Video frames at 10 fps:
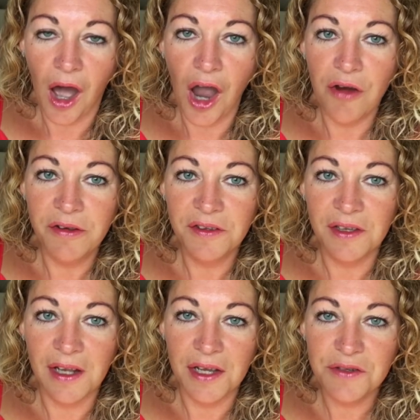Iris
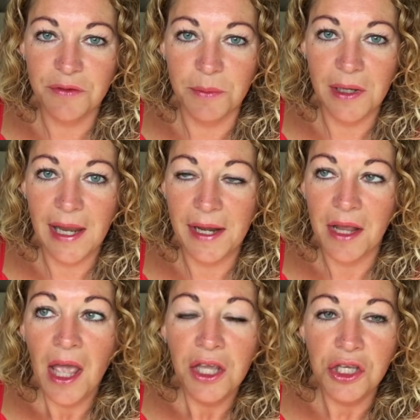Ganache from Guerlain.
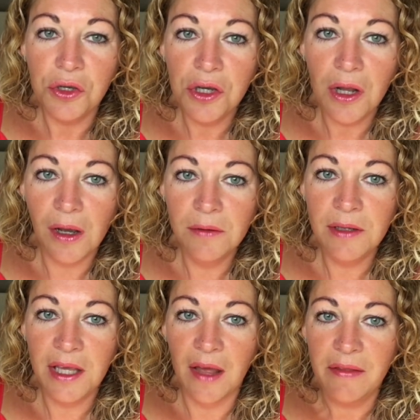You can
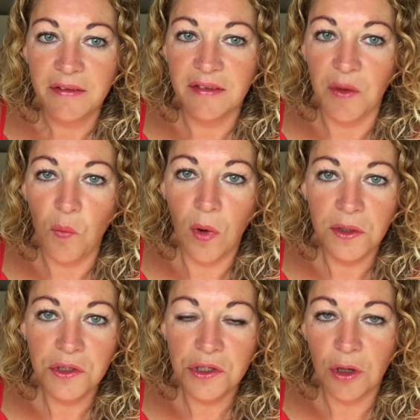only get this in
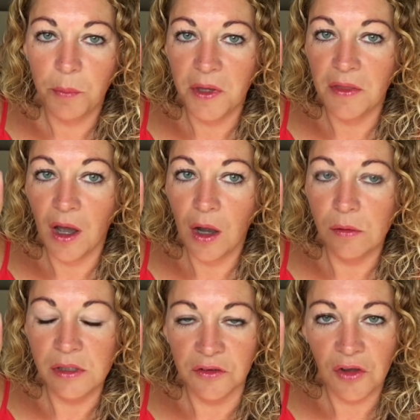one shop in the
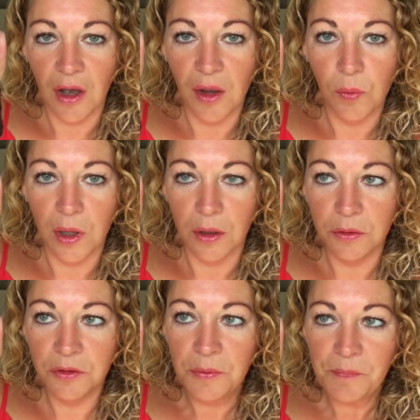whole entire
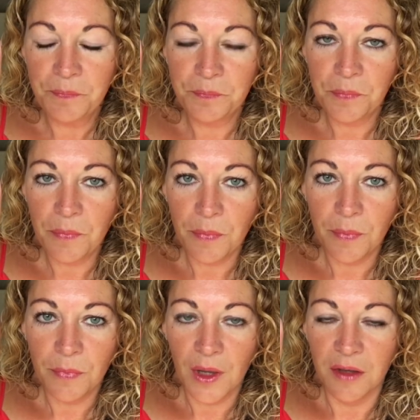world,
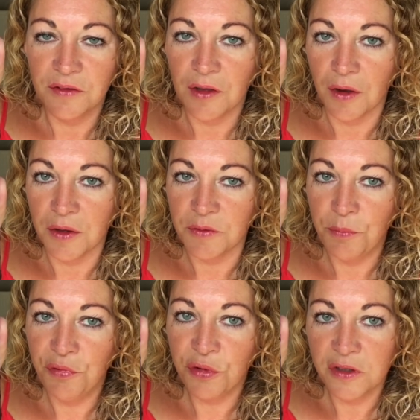so it's
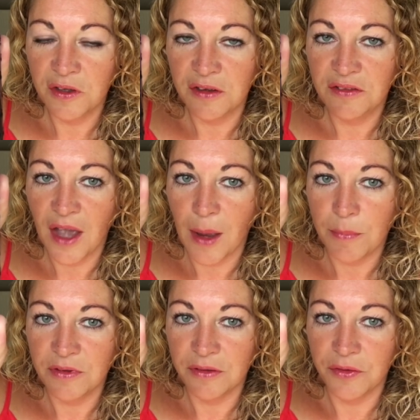pretty
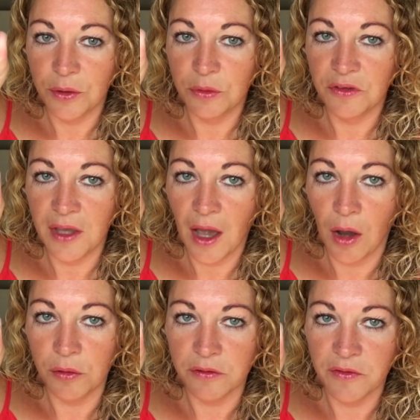damn difficult to get
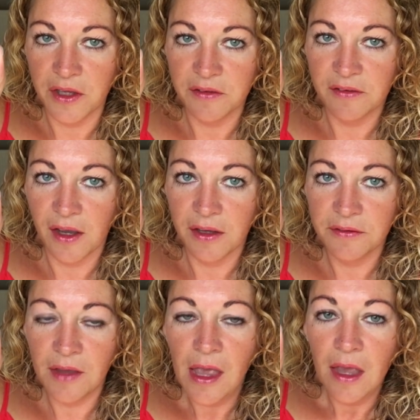hold of these
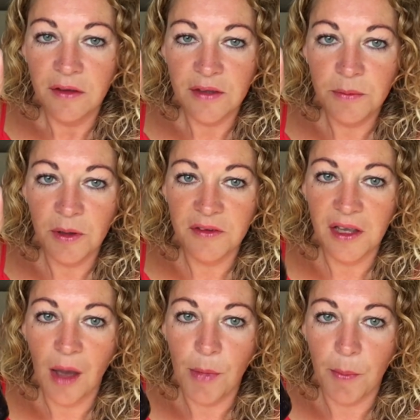days. Sometimes they
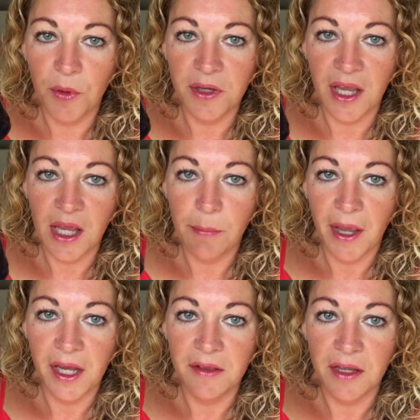come up on
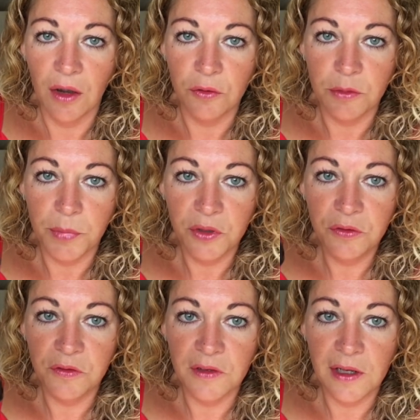eBay in the older
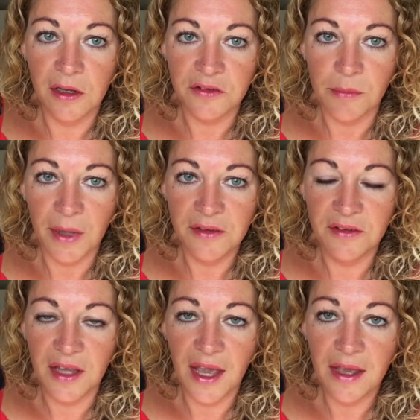bottles, the L'Art et
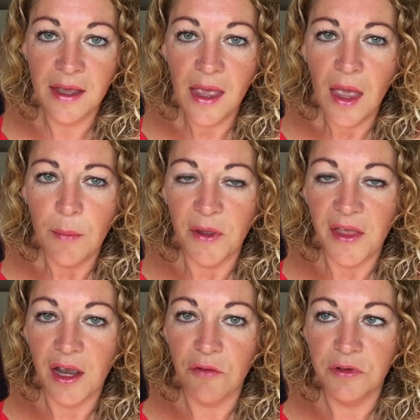Matière, but
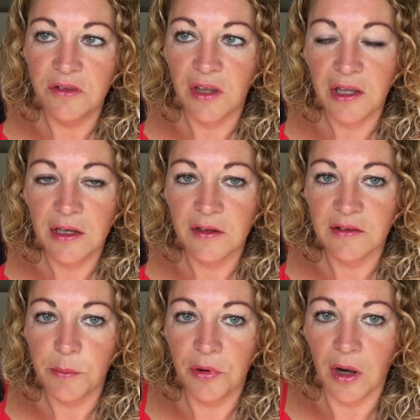they are
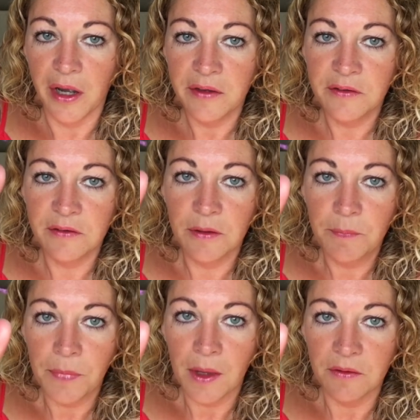ridiculously priced,
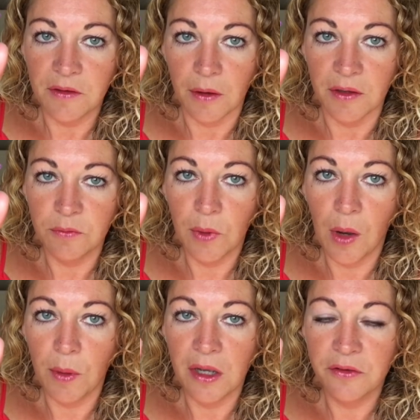so it's
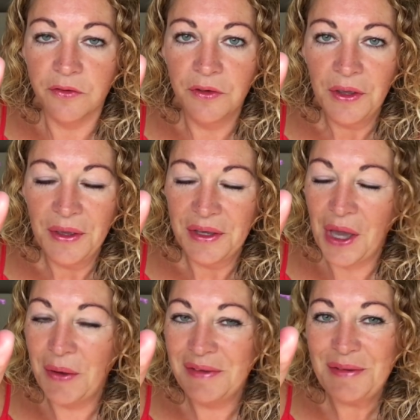well worth
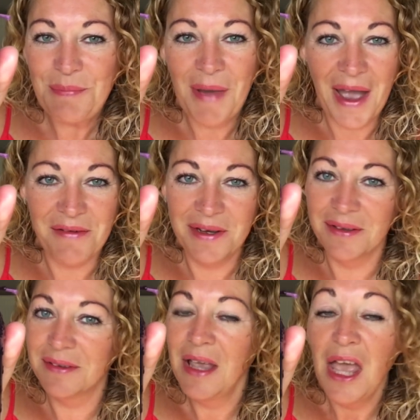going to
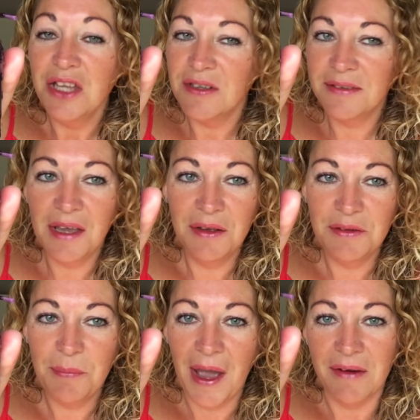Paris. Just go
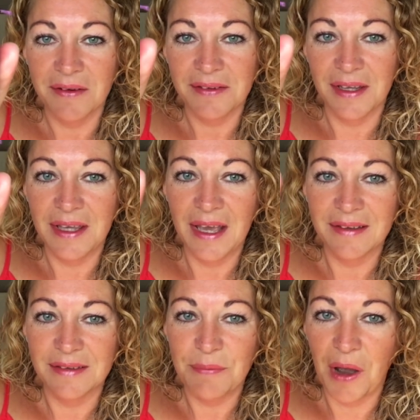to Paris and
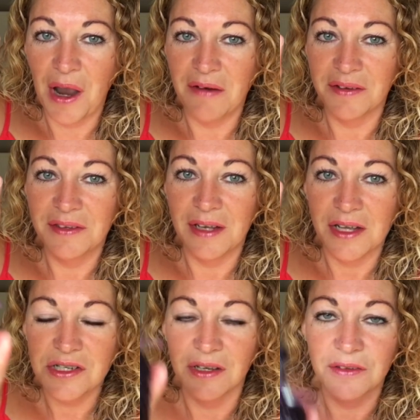get some Iris
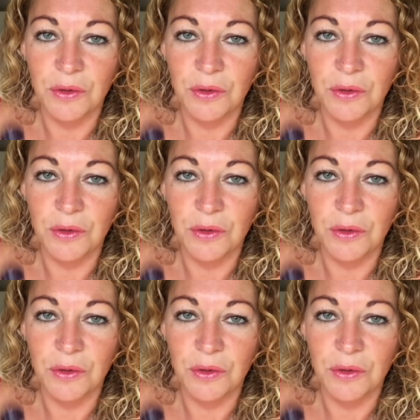Ganache, it's